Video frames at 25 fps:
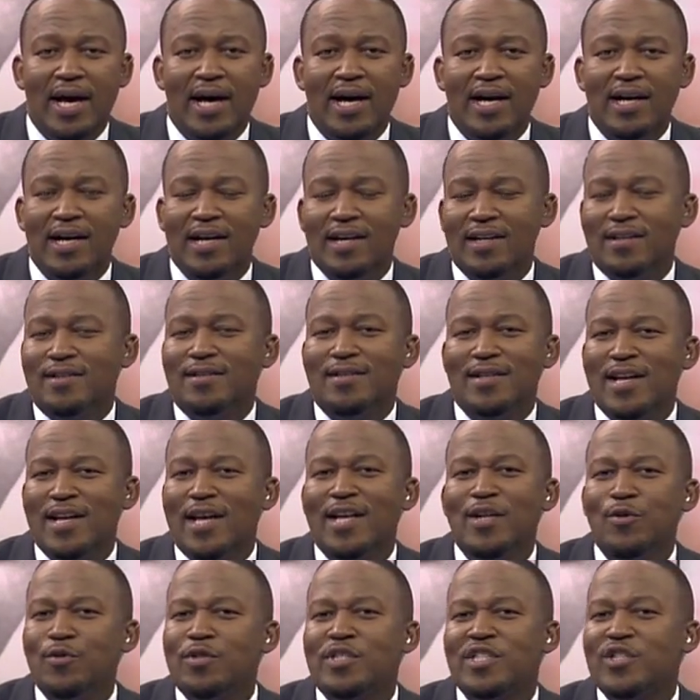Uh,
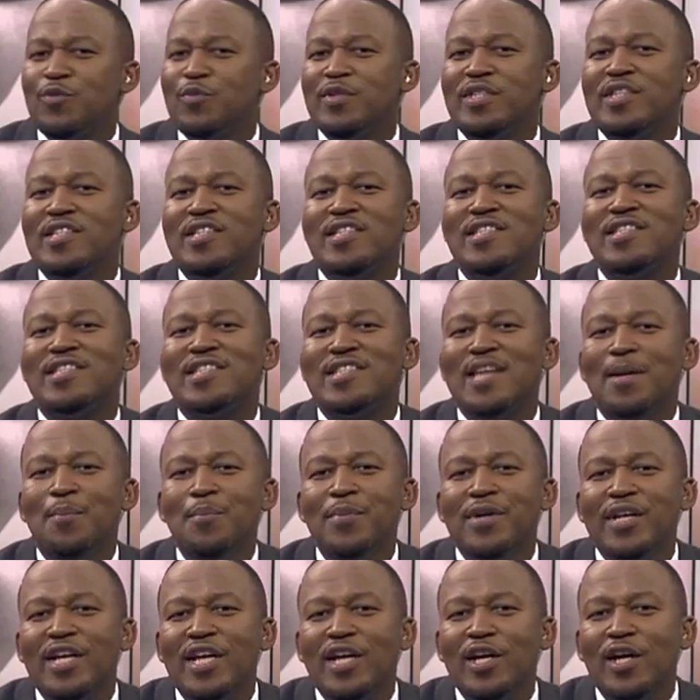it, she was just
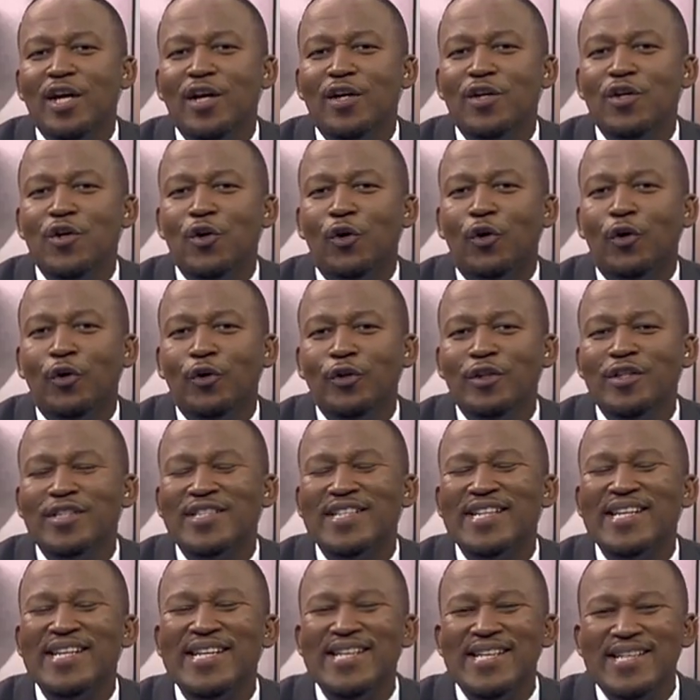somebody you
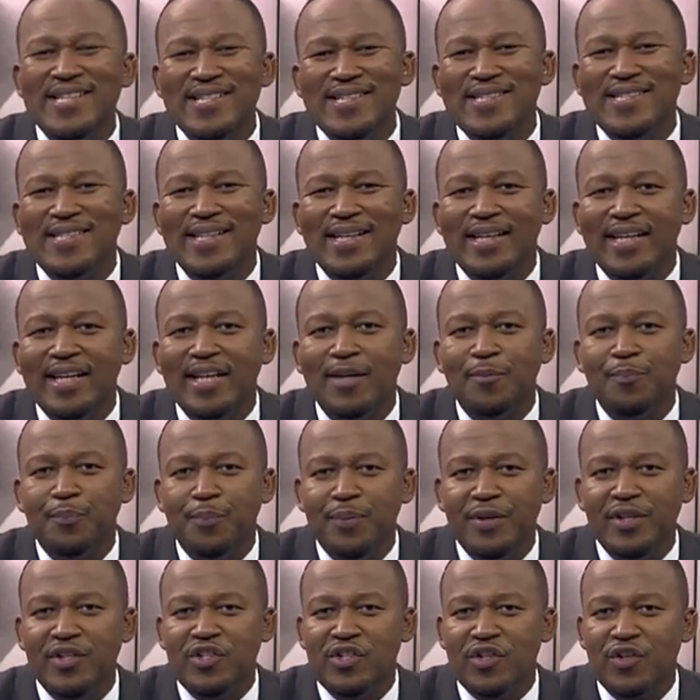couldn't easily
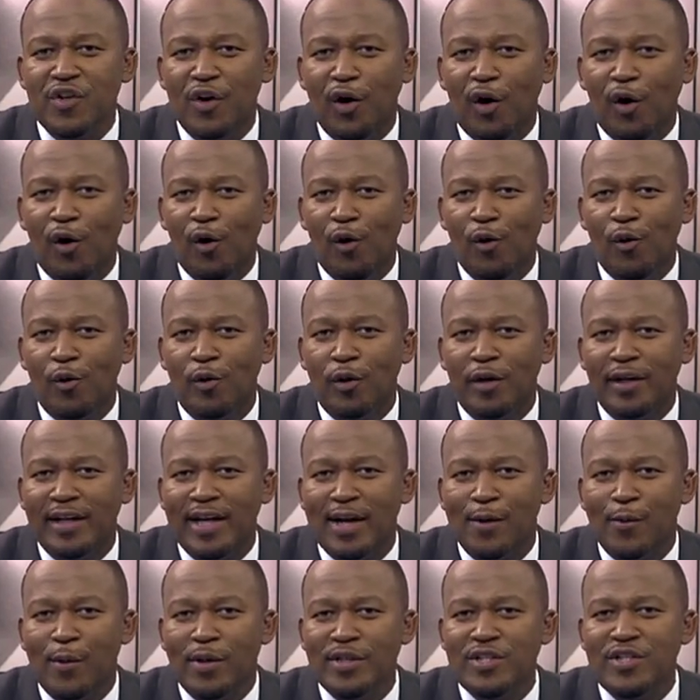pigeonhole.
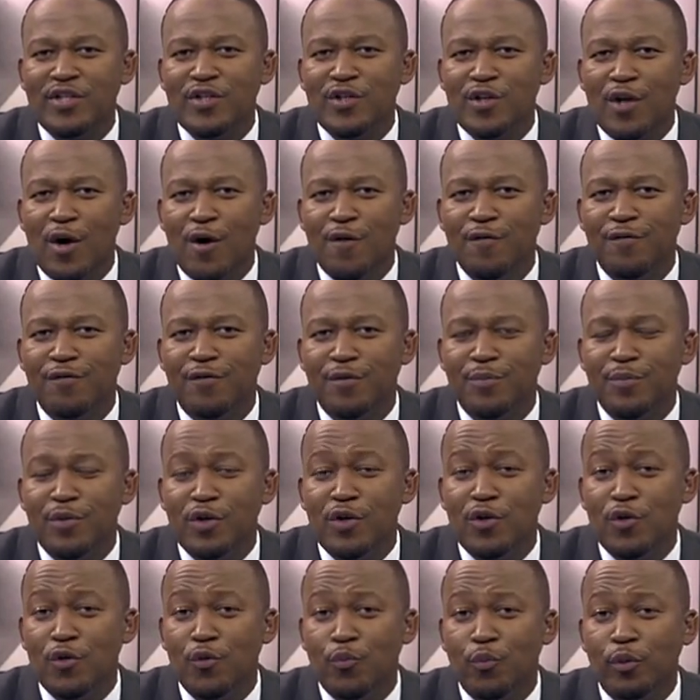And I want to know from
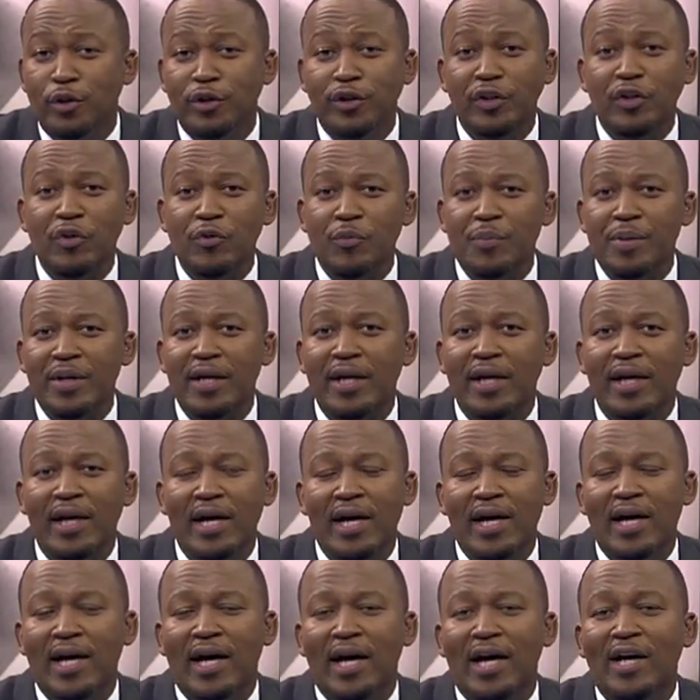you, will you be
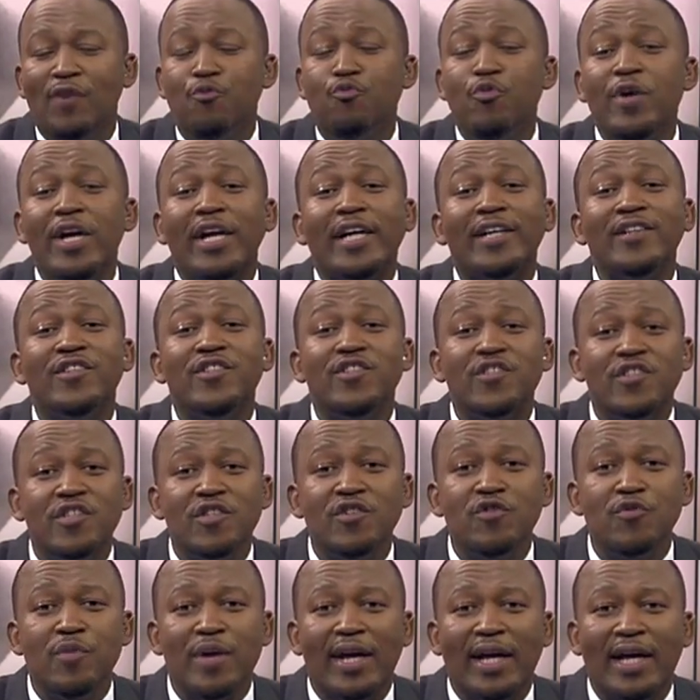Uh,
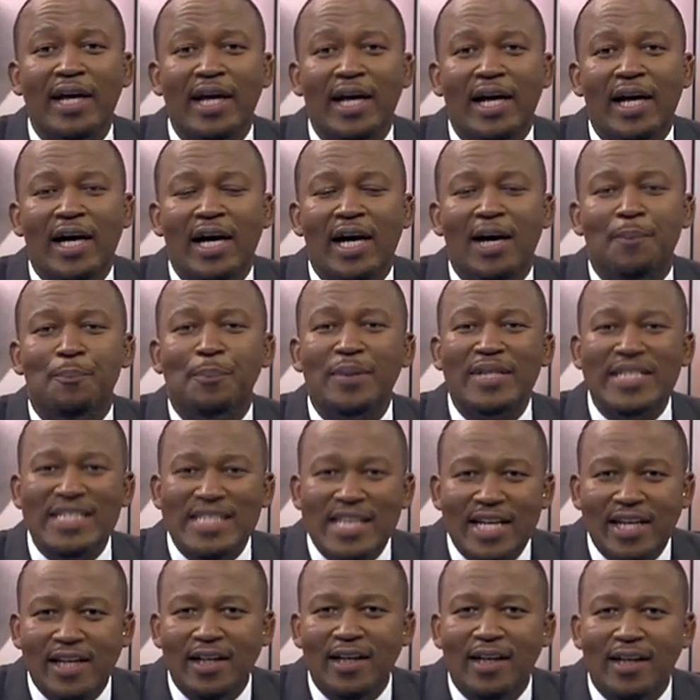reconsidering uh,
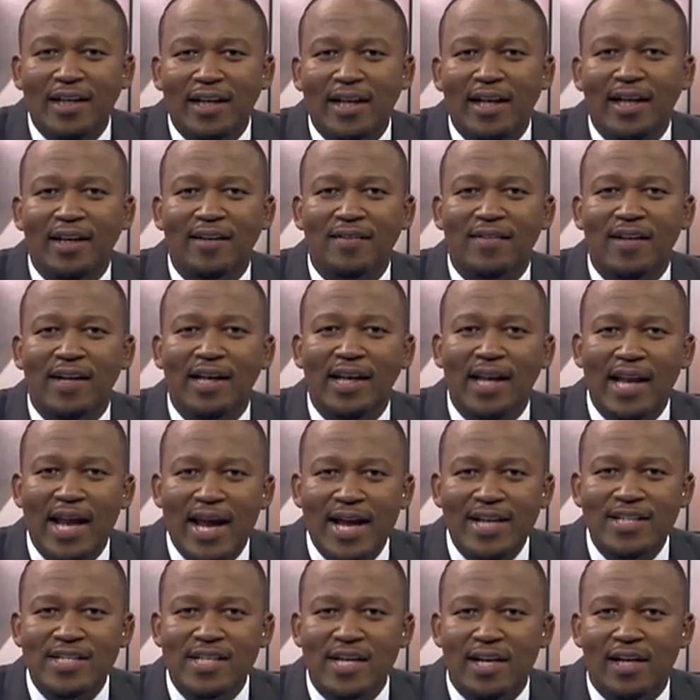particularly the
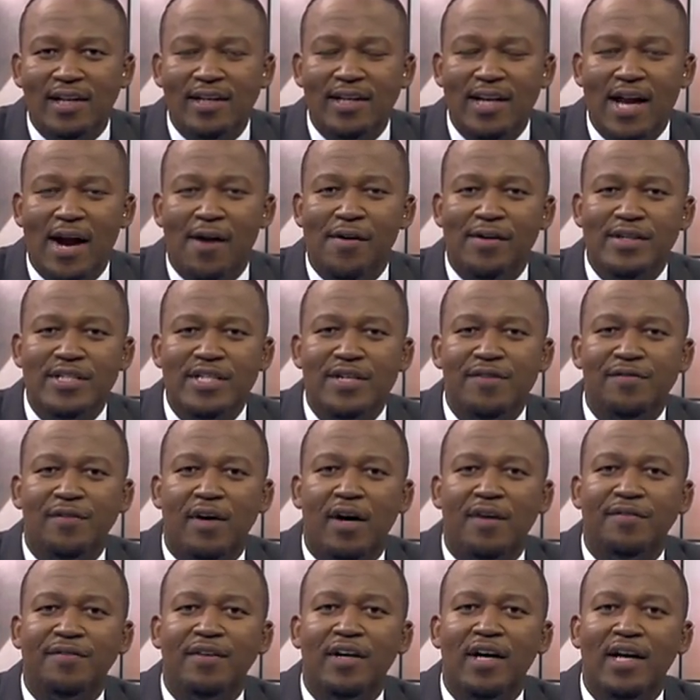later narrative
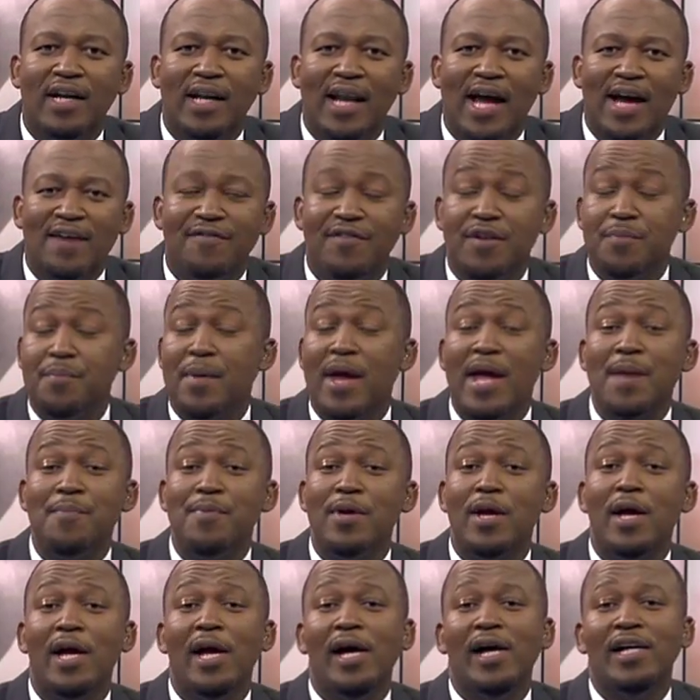of her life, and
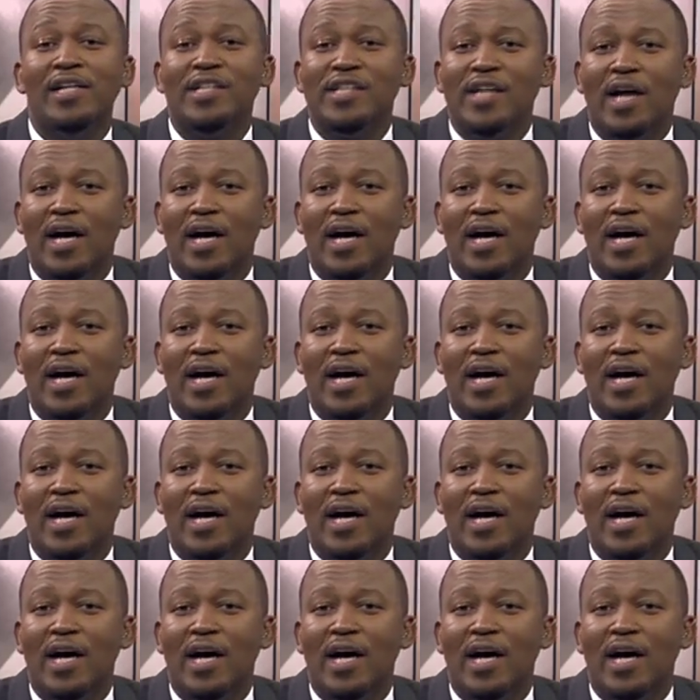maybe uh,